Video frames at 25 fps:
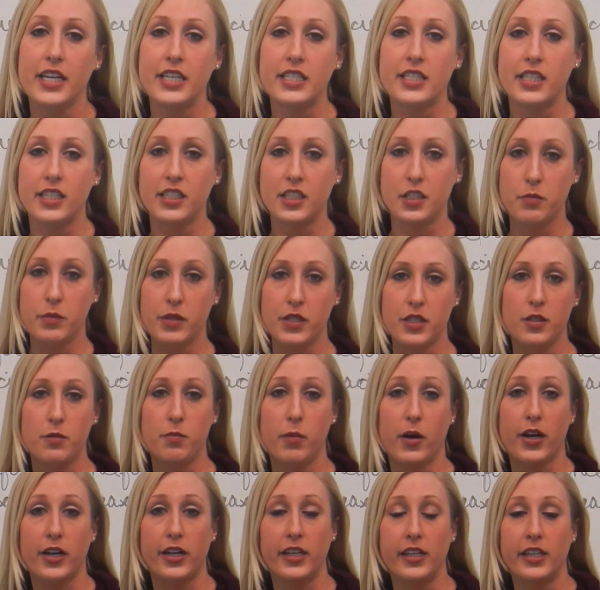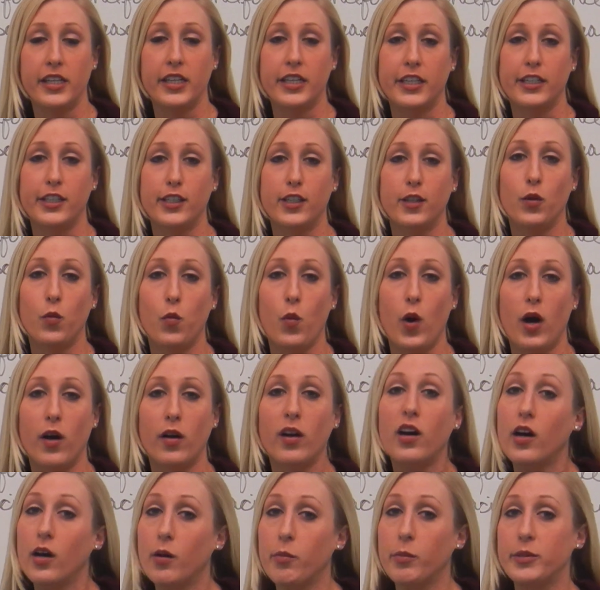guys, it's Mrs. Barton here.
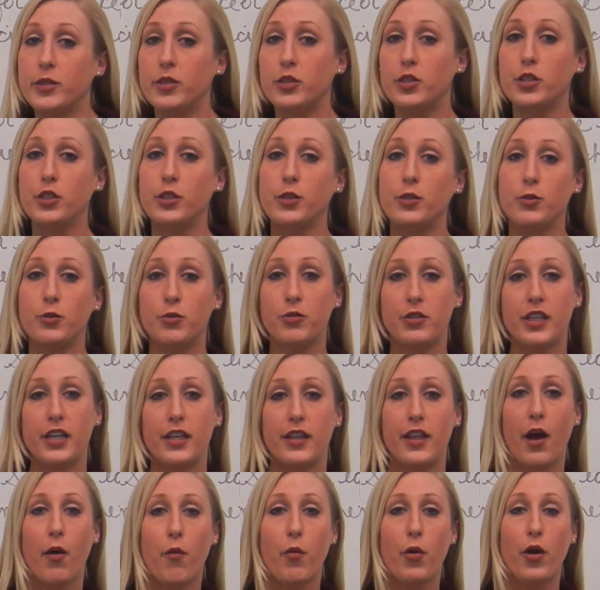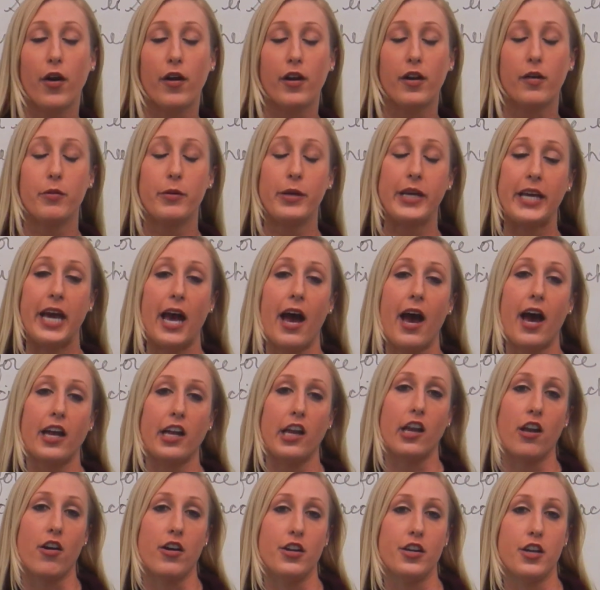Welcome to a new thing that we're going to be
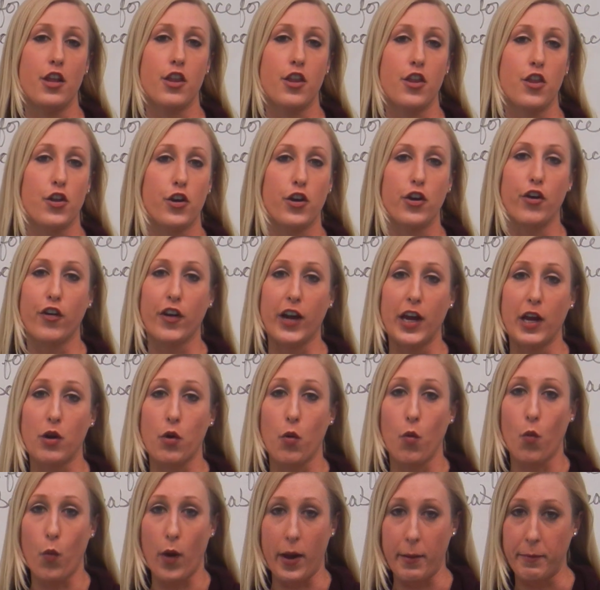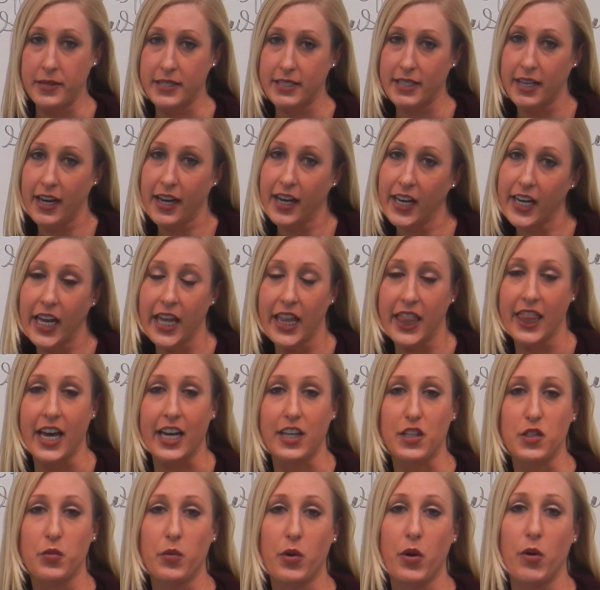adding on to the third grade website, and
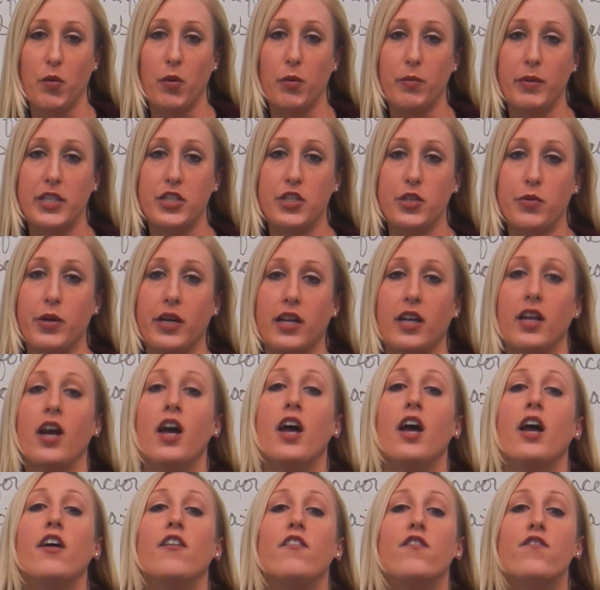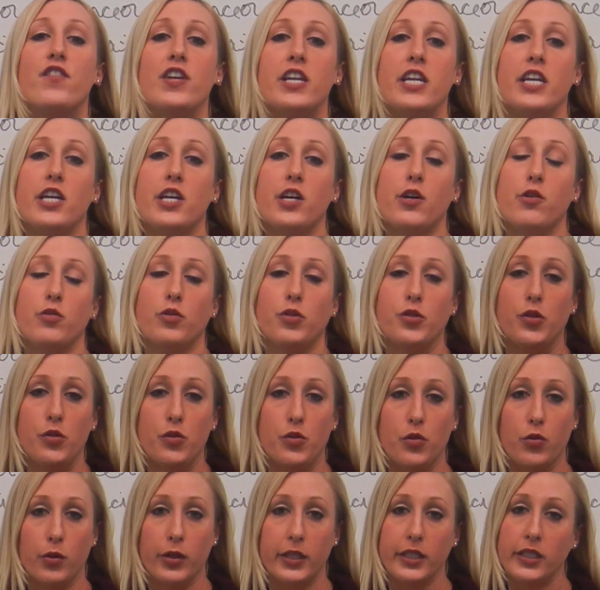that's where we'll be doing video
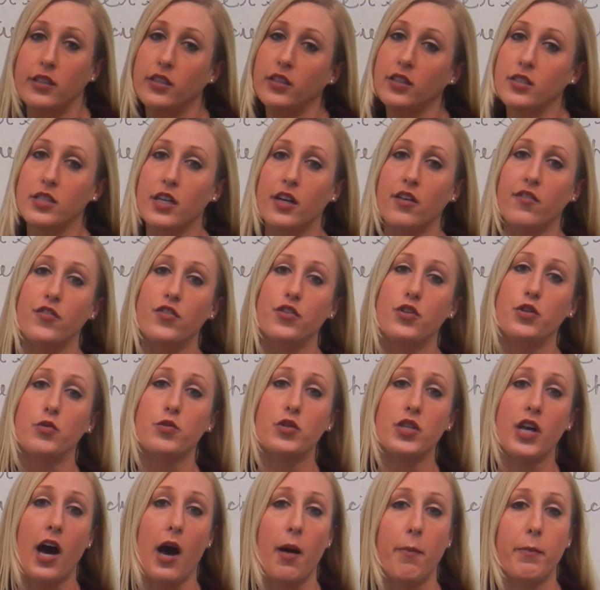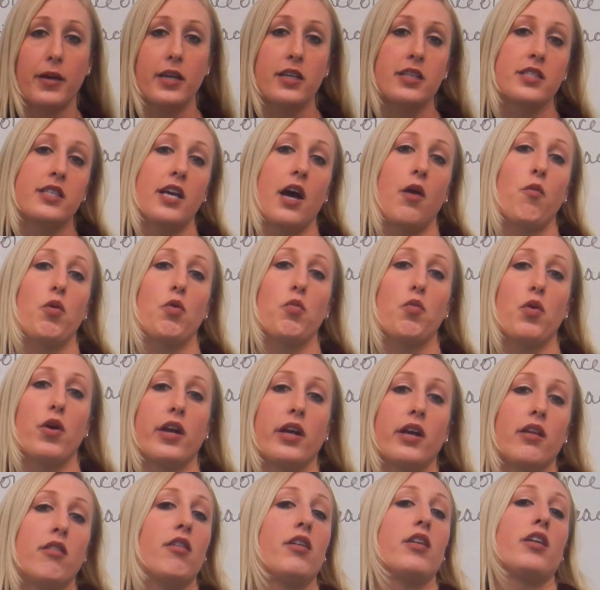tutorials of new topics that we're
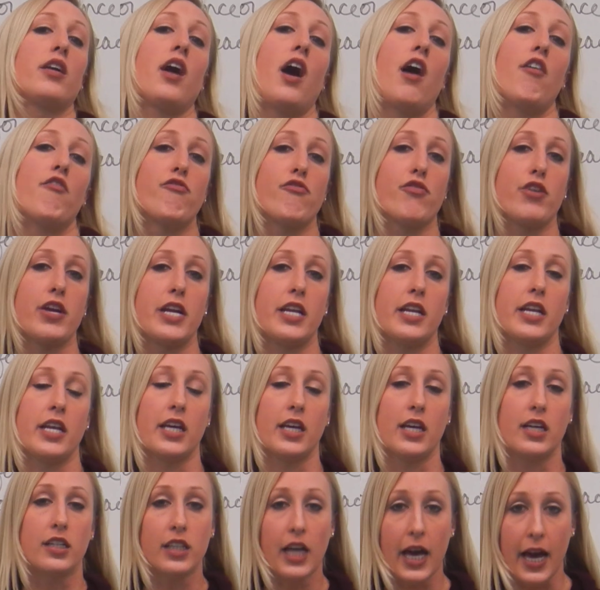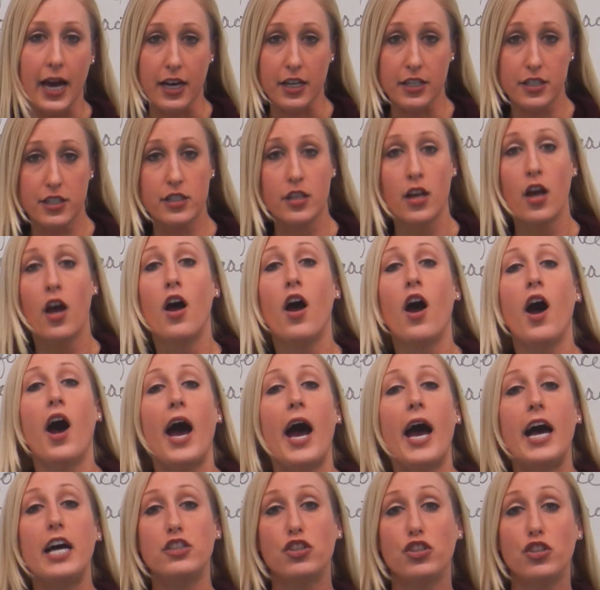working on covering in class.
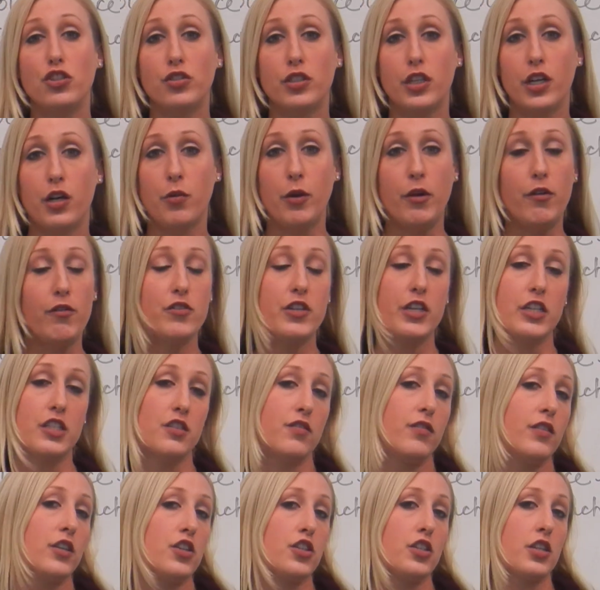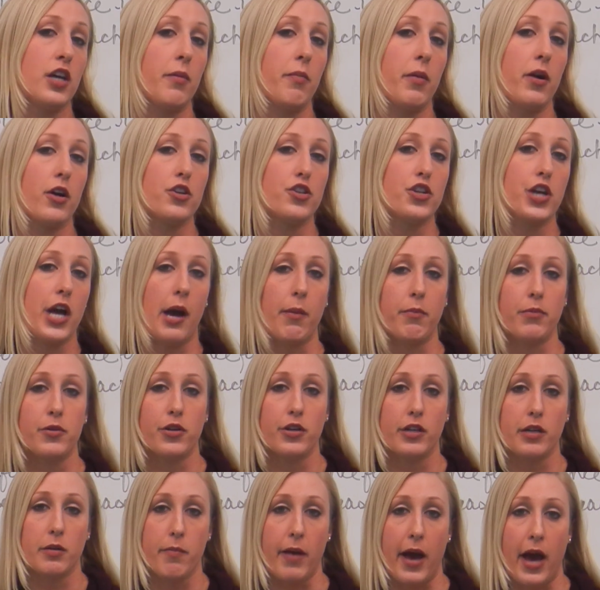As you know, we've just finished up our chapter
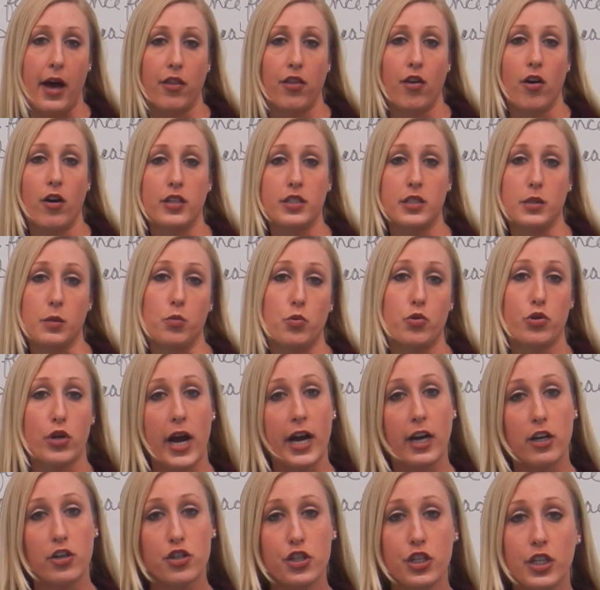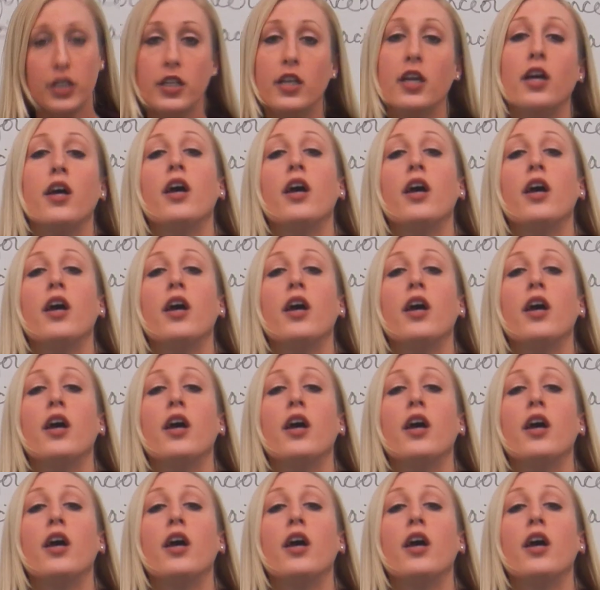in math on subtraction,